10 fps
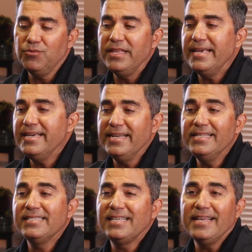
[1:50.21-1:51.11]
When they get
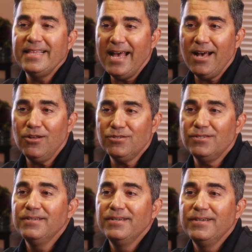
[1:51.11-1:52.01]
inside the house,
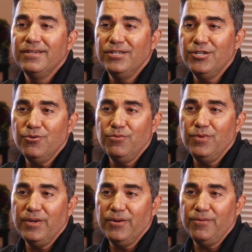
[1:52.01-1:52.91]

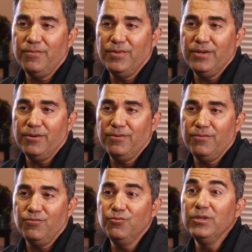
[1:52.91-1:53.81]
they're
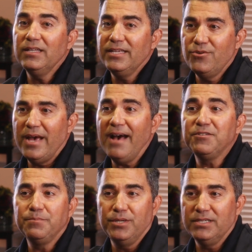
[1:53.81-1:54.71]
really, you have
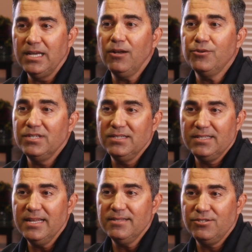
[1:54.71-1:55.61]
to put dollars and
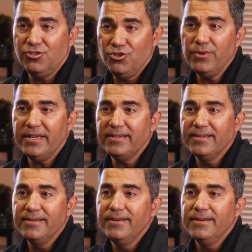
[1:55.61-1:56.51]
cents to it,
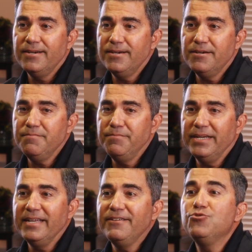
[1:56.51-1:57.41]

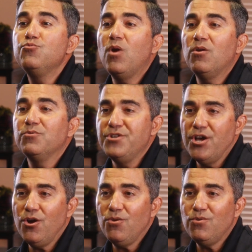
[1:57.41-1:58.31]
but you won't
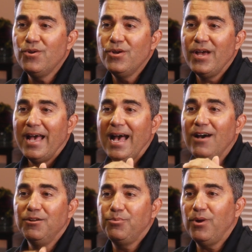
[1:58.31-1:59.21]
know
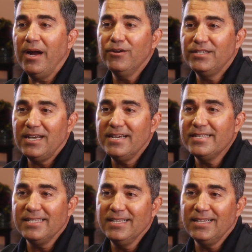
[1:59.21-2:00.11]
how to
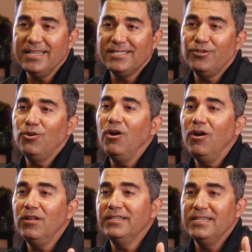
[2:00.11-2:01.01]
prioritize unless they're
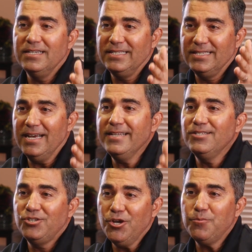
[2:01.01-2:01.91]
all in a design
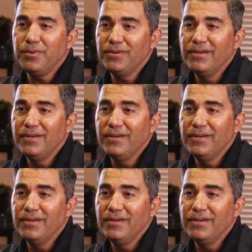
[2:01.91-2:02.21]
scope